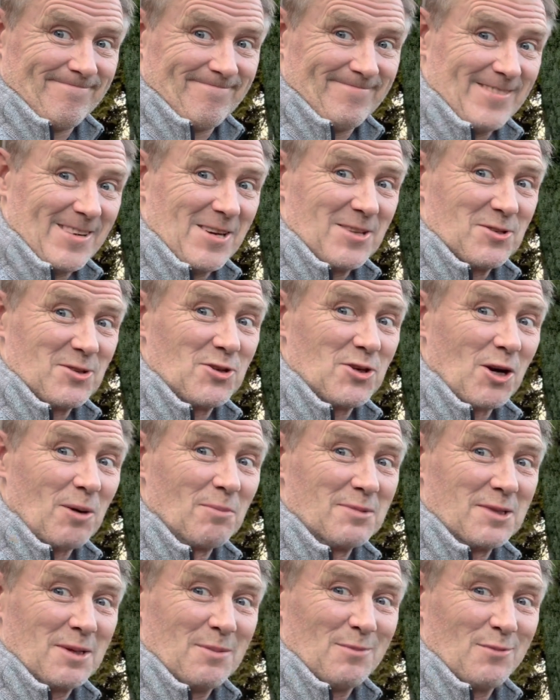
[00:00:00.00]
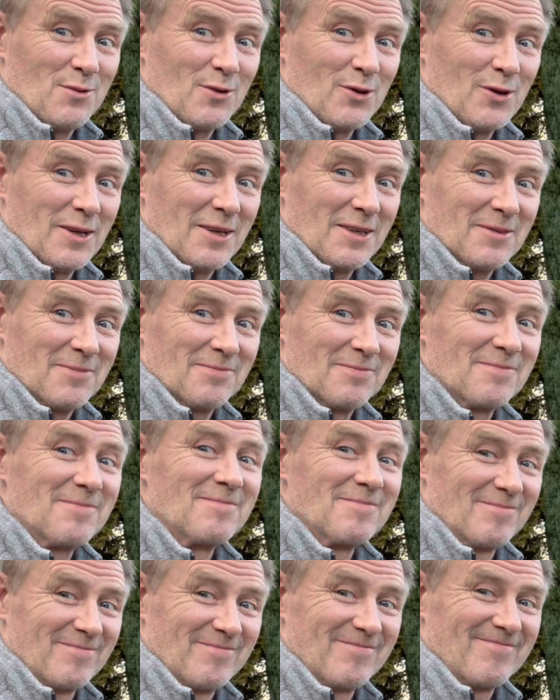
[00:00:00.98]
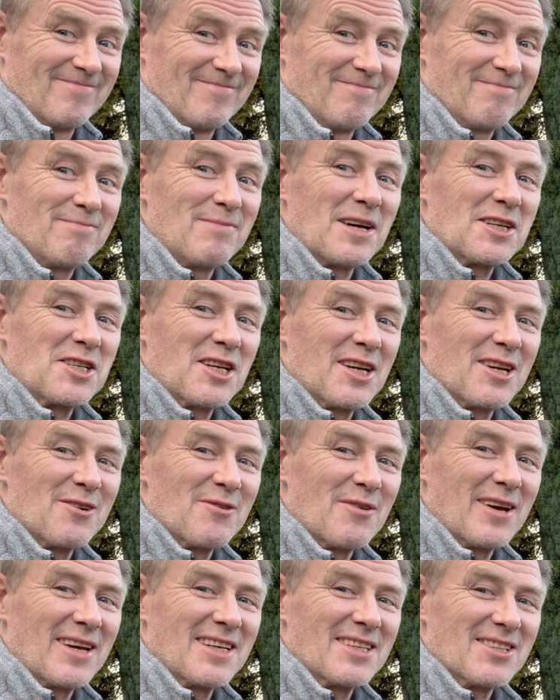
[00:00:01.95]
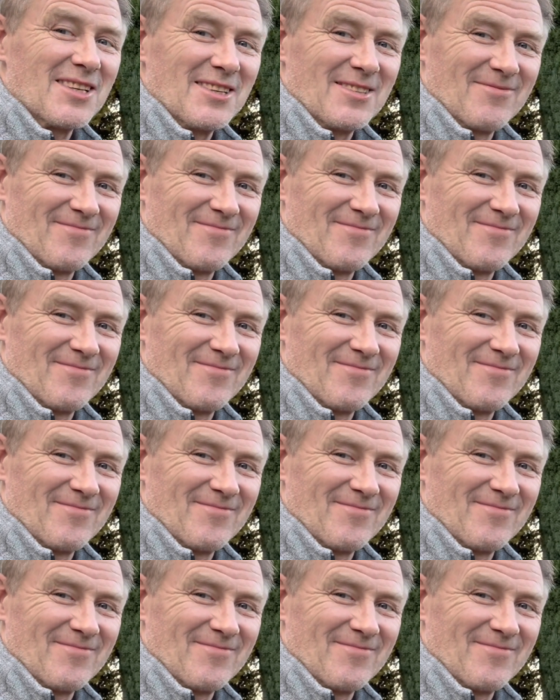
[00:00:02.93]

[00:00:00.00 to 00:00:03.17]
There's a top tip for you. Magic eraser.